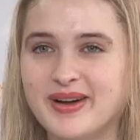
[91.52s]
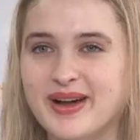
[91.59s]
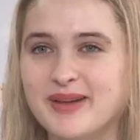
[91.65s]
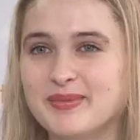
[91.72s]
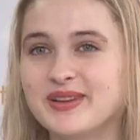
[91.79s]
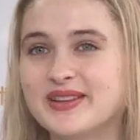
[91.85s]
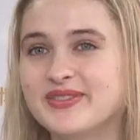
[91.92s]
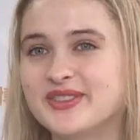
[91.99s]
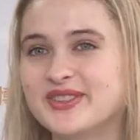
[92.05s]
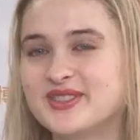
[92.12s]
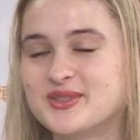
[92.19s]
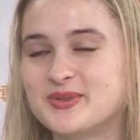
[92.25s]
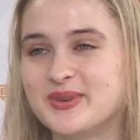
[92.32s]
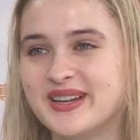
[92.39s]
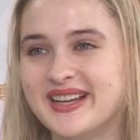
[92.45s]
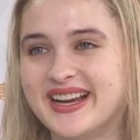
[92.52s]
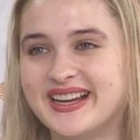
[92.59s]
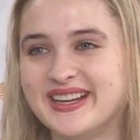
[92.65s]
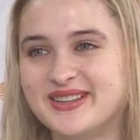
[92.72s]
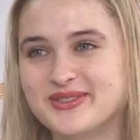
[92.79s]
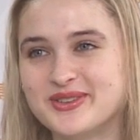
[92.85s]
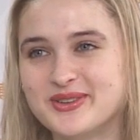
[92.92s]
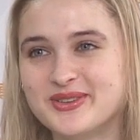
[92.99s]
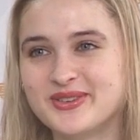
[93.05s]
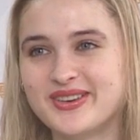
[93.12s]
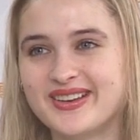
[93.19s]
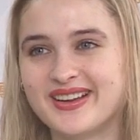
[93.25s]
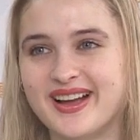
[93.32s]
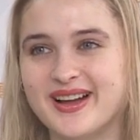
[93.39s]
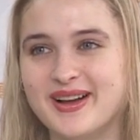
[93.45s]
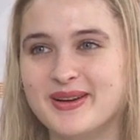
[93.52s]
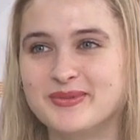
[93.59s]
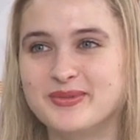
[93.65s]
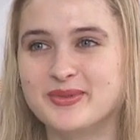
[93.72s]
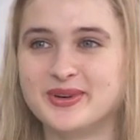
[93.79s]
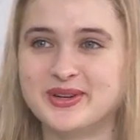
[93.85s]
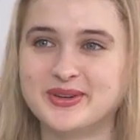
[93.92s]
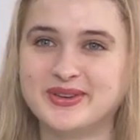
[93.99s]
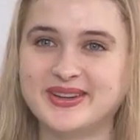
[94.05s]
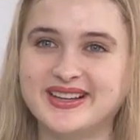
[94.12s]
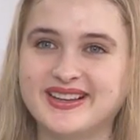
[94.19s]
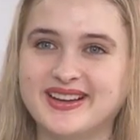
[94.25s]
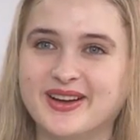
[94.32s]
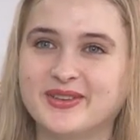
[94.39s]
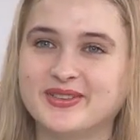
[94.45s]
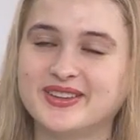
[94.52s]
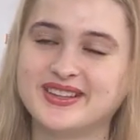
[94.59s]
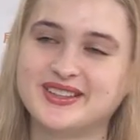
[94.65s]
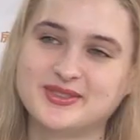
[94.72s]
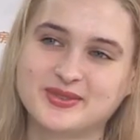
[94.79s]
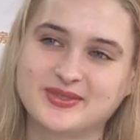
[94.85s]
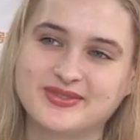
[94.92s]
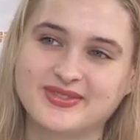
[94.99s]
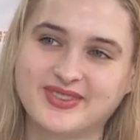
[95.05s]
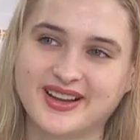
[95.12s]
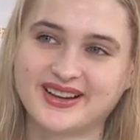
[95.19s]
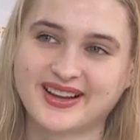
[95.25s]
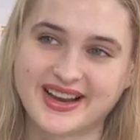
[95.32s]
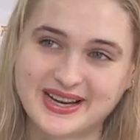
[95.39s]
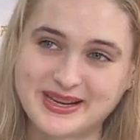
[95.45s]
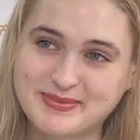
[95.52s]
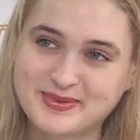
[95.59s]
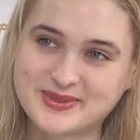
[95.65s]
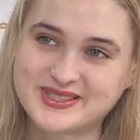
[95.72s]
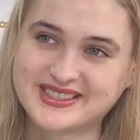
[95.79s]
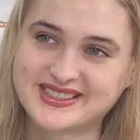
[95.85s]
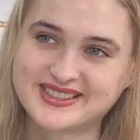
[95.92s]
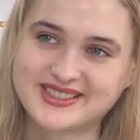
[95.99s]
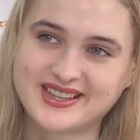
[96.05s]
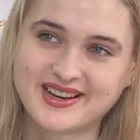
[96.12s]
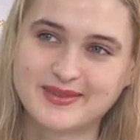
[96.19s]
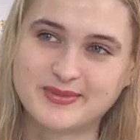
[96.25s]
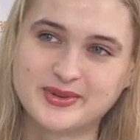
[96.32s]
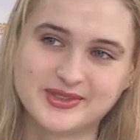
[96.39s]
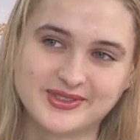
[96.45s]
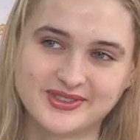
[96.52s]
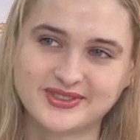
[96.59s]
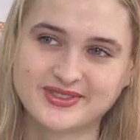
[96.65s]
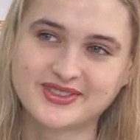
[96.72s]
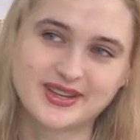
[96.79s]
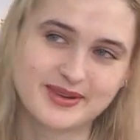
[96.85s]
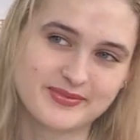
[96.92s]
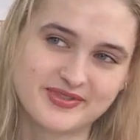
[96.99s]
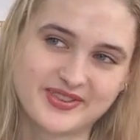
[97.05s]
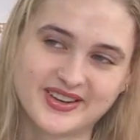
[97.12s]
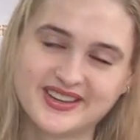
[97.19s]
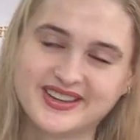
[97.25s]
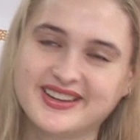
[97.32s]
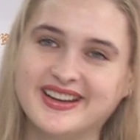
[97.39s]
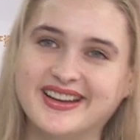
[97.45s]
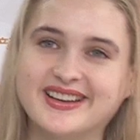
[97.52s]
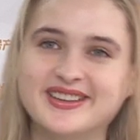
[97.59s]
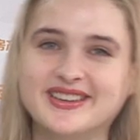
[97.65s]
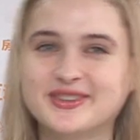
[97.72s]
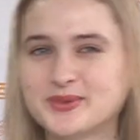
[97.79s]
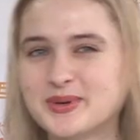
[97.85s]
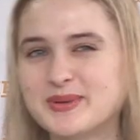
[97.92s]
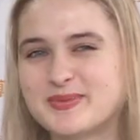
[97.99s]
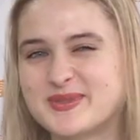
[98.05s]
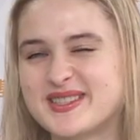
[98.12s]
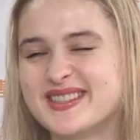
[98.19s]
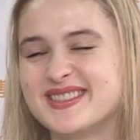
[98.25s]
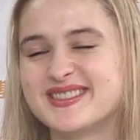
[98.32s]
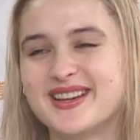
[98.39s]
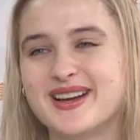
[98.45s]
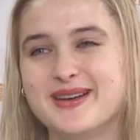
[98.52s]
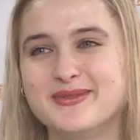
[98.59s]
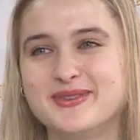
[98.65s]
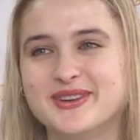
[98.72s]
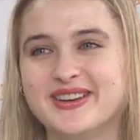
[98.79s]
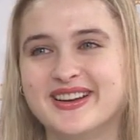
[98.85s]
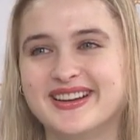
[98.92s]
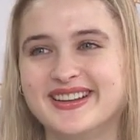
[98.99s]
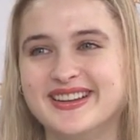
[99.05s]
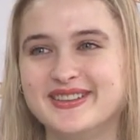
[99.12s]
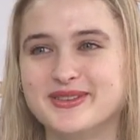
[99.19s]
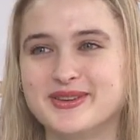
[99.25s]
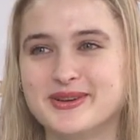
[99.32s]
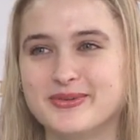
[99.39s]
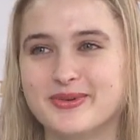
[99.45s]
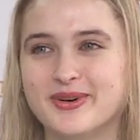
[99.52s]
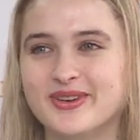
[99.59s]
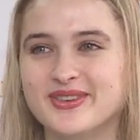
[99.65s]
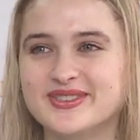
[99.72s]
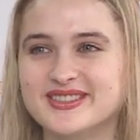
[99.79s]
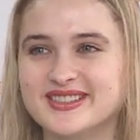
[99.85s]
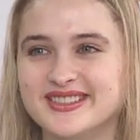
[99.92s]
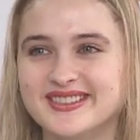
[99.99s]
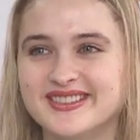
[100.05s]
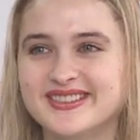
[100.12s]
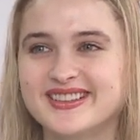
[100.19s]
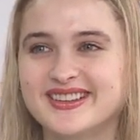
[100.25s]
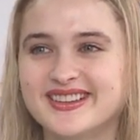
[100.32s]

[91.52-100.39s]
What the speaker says: I believe in the 20-80 rule, where you eat healthy like 80% of the time and you keep fit, and 20% of the time you can kind of eat what you want. And